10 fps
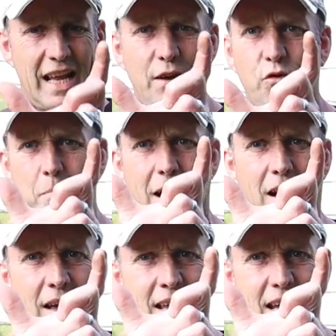and it was
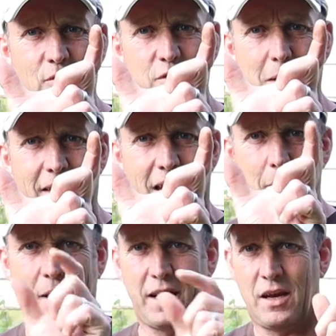about it was about
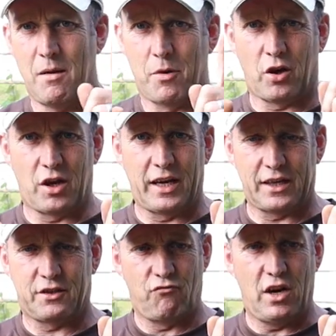that big but I can
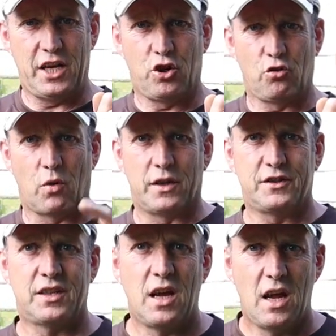get some really good
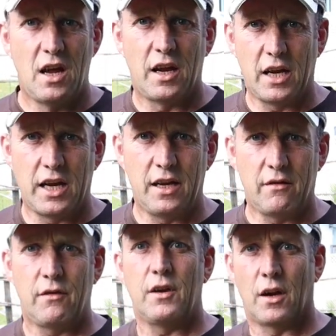ones and
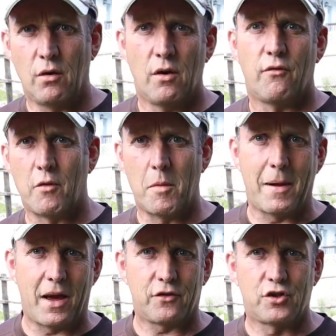in you know from
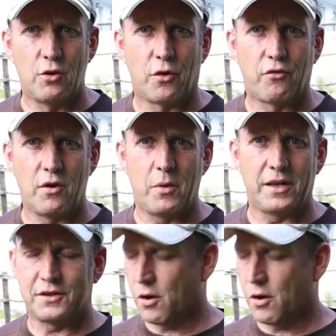about two or three weeks